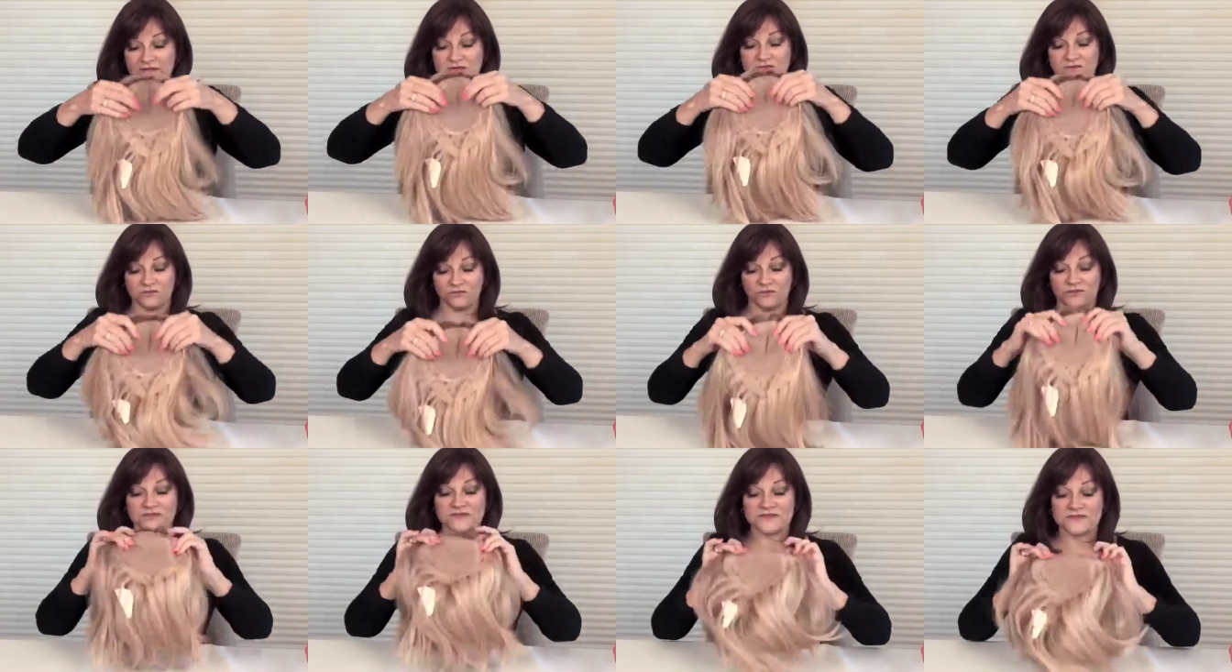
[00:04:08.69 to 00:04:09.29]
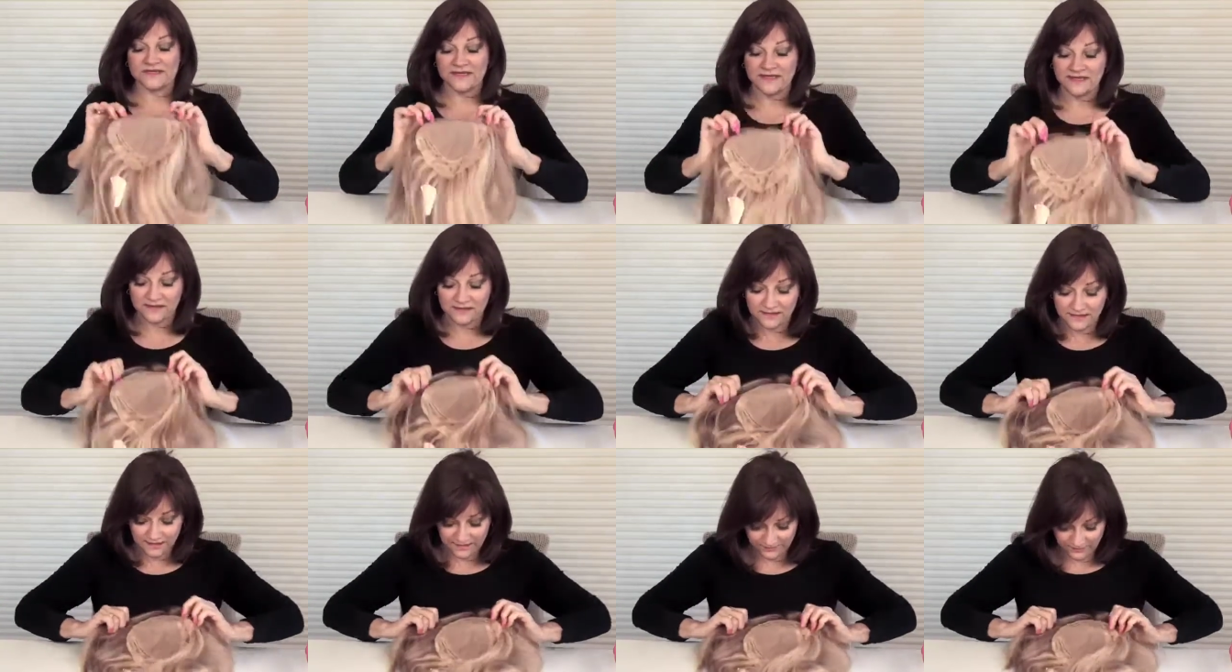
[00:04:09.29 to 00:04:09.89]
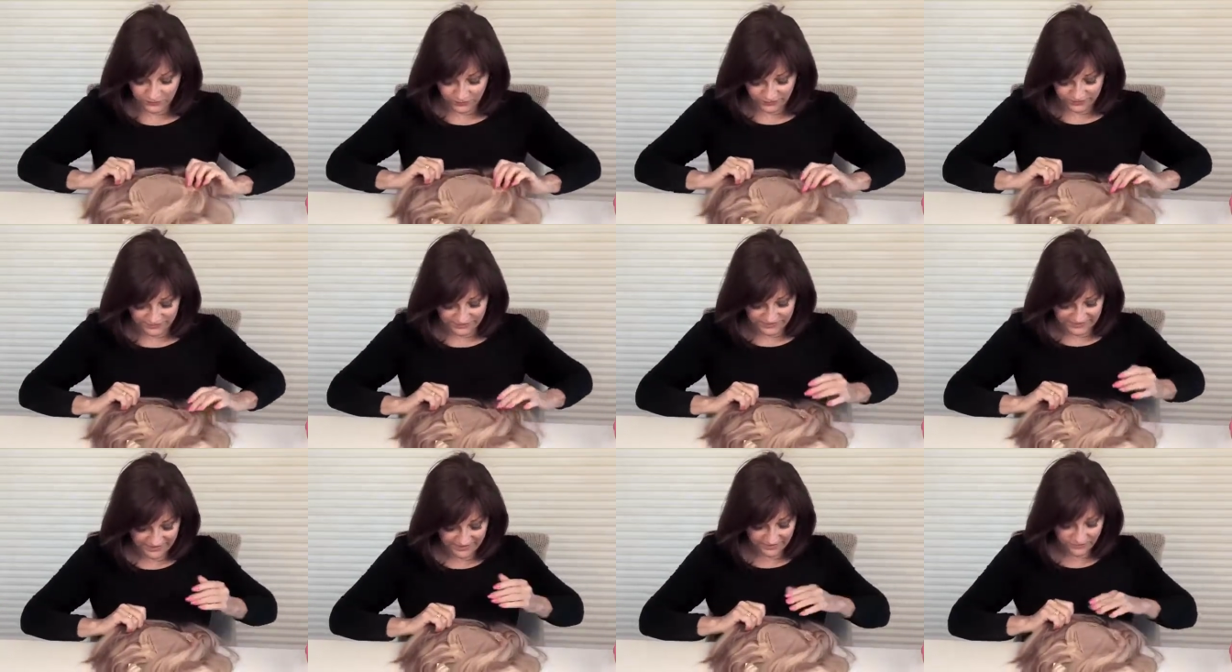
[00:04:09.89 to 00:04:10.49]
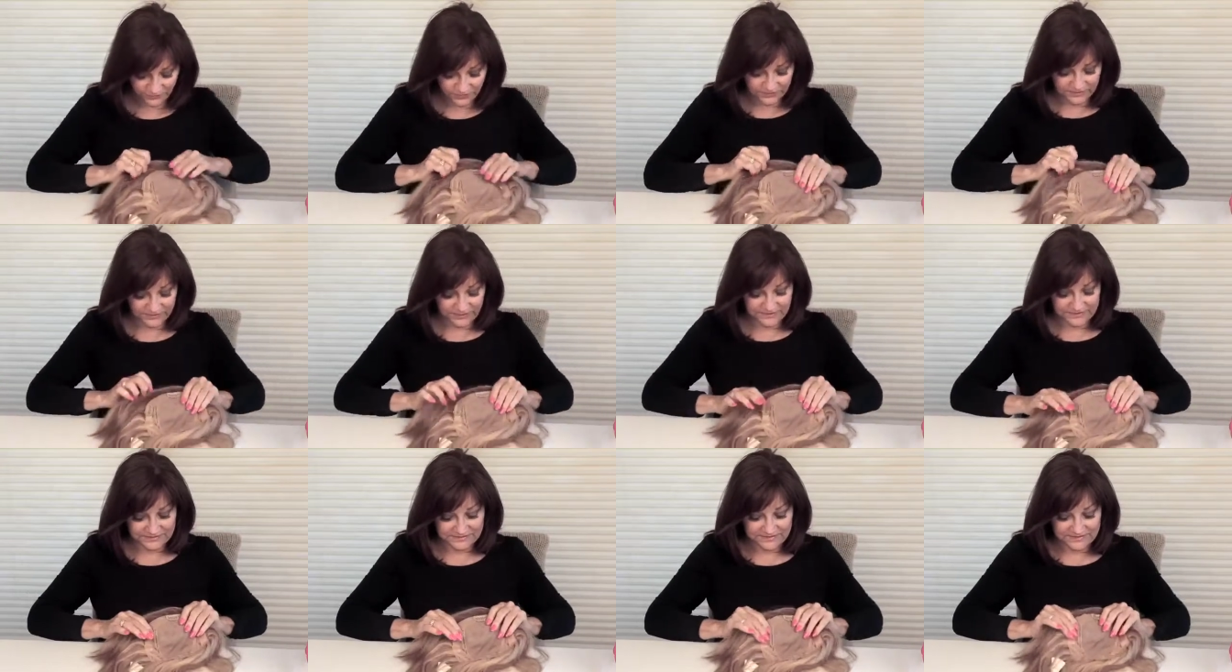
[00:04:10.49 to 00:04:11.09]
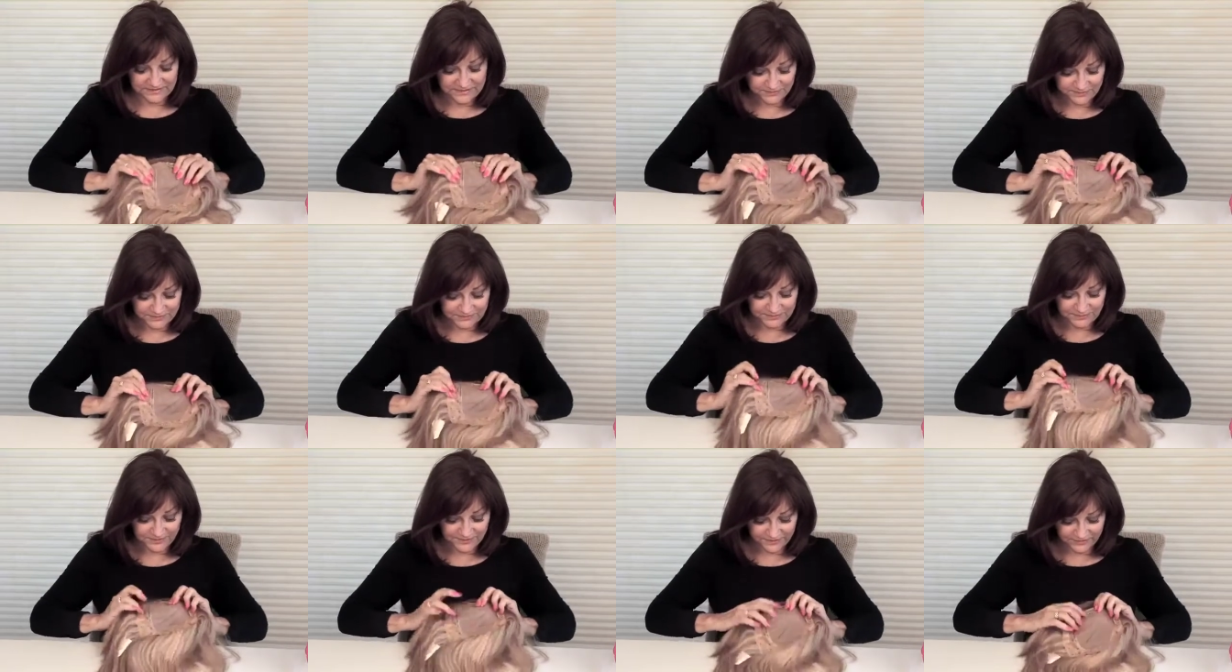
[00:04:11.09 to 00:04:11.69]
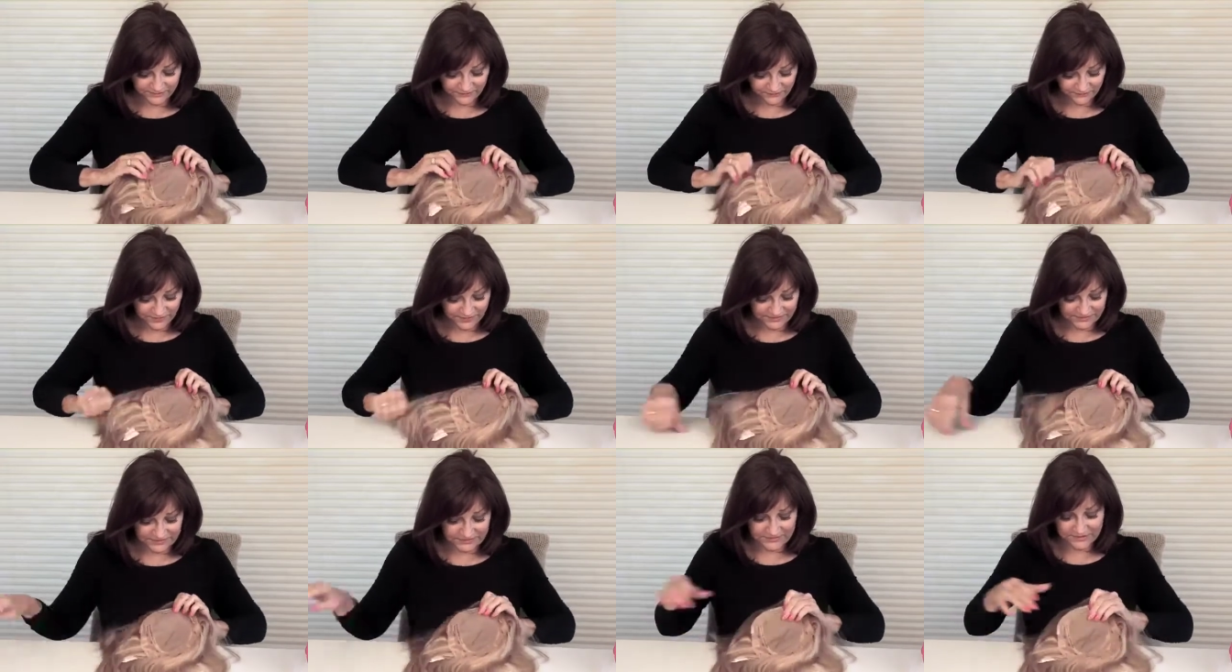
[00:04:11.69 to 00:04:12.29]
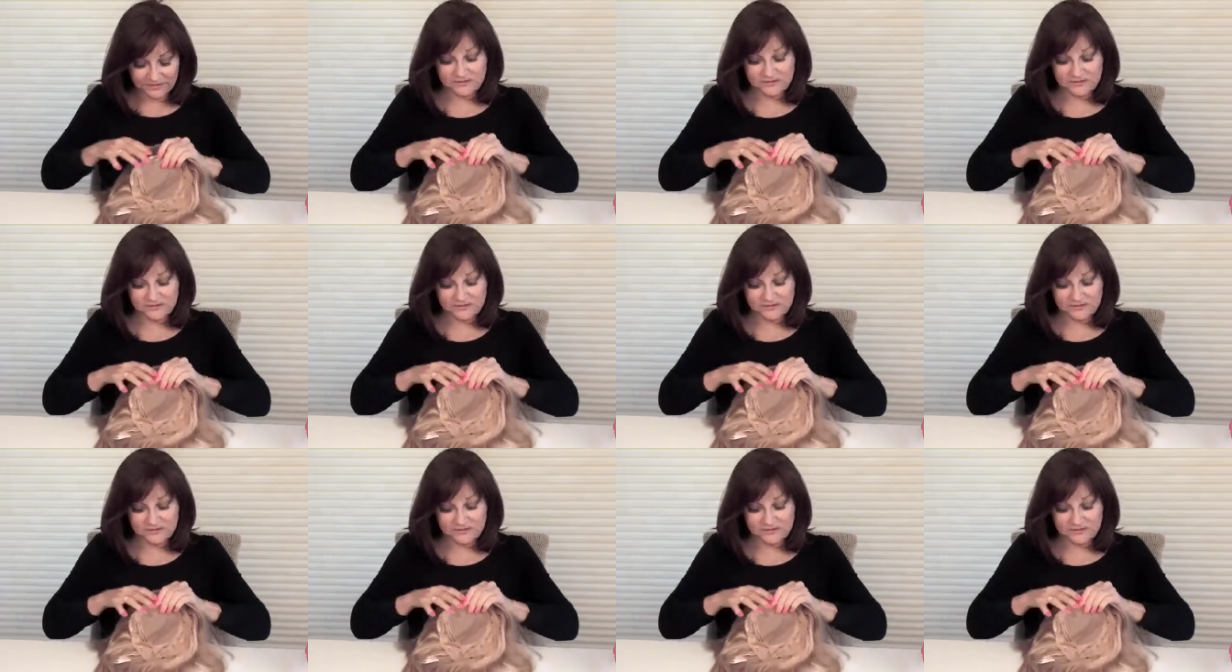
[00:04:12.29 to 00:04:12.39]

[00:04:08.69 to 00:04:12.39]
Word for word: So once again, I'm going to take one of these clips right in the front.